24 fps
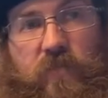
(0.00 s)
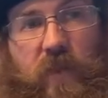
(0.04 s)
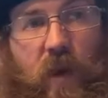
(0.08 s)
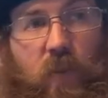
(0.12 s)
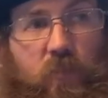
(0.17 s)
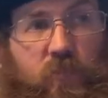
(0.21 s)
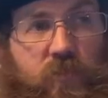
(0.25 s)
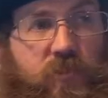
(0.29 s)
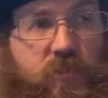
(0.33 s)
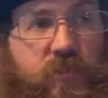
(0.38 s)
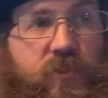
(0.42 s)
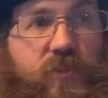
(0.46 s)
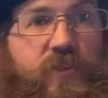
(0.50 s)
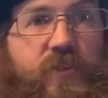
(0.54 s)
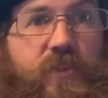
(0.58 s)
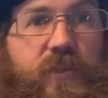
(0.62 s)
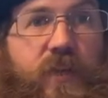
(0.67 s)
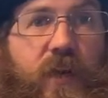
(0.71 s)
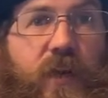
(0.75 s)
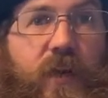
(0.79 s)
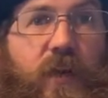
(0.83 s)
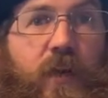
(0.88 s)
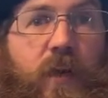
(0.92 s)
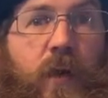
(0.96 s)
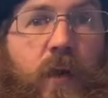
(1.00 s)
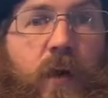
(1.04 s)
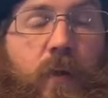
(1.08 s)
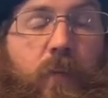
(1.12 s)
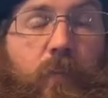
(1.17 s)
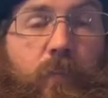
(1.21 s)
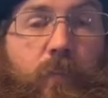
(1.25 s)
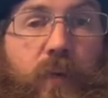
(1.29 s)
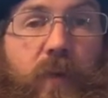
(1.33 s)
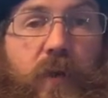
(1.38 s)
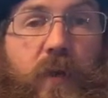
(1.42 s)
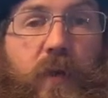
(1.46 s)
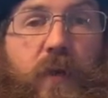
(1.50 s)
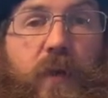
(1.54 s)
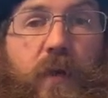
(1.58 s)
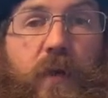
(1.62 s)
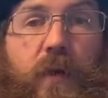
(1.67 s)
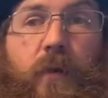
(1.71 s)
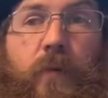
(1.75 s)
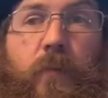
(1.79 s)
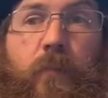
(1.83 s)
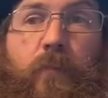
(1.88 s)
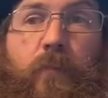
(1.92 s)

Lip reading: I would just say be